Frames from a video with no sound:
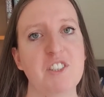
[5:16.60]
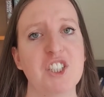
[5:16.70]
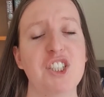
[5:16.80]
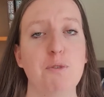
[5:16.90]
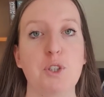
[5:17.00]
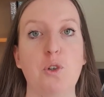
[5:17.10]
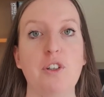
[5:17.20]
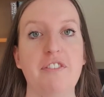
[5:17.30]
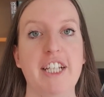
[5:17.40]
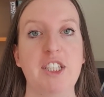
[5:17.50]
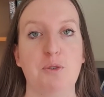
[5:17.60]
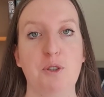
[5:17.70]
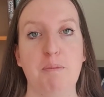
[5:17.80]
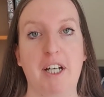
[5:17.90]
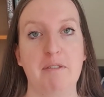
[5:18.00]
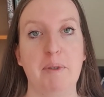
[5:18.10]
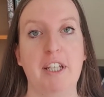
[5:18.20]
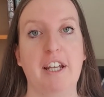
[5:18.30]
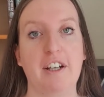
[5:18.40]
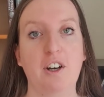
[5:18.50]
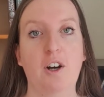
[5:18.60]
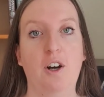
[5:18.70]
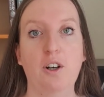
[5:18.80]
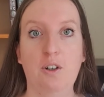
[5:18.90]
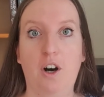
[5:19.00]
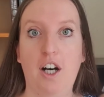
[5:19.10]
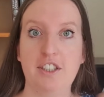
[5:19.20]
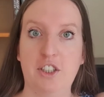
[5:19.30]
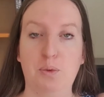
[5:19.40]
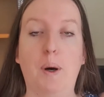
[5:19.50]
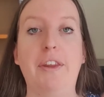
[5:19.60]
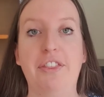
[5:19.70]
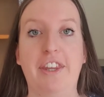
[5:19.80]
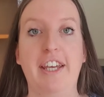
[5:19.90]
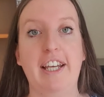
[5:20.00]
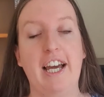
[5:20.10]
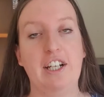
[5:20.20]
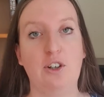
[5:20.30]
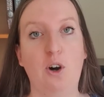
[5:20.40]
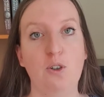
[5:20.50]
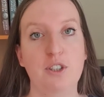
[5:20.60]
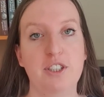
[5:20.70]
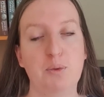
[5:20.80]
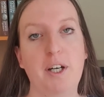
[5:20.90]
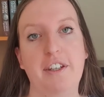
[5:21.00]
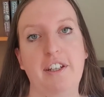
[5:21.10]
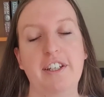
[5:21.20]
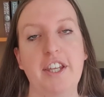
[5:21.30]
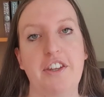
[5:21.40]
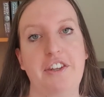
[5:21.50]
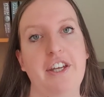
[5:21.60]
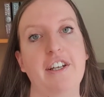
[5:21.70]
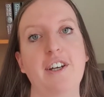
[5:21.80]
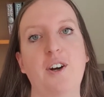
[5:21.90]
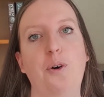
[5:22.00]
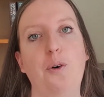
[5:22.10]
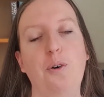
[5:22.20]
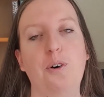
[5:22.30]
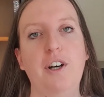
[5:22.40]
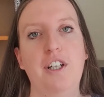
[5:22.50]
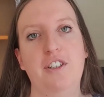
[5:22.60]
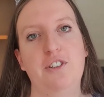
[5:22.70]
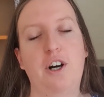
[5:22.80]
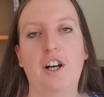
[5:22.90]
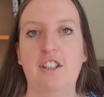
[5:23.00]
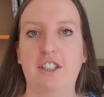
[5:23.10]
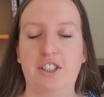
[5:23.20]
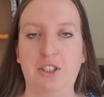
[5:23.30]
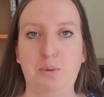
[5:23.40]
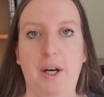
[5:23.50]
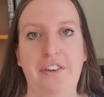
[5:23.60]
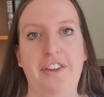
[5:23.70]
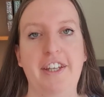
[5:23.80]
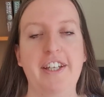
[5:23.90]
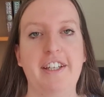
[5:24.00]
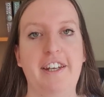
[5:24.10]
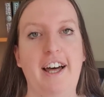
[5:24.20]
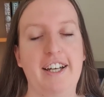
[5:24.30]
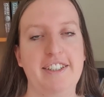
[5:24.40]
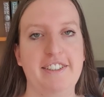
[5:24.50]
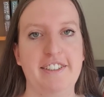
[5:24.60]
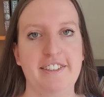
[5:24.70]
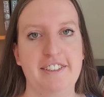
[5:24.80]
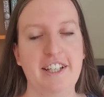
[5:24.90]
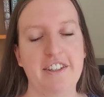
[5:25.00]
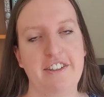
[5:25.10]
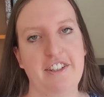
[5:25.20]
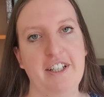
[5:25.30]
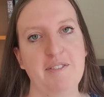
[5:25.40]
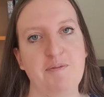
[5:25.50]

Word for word: So with all of these, we might have been like, oh, hot is one thing and cold is another thing, or darkness is one thing and lightness is another thing,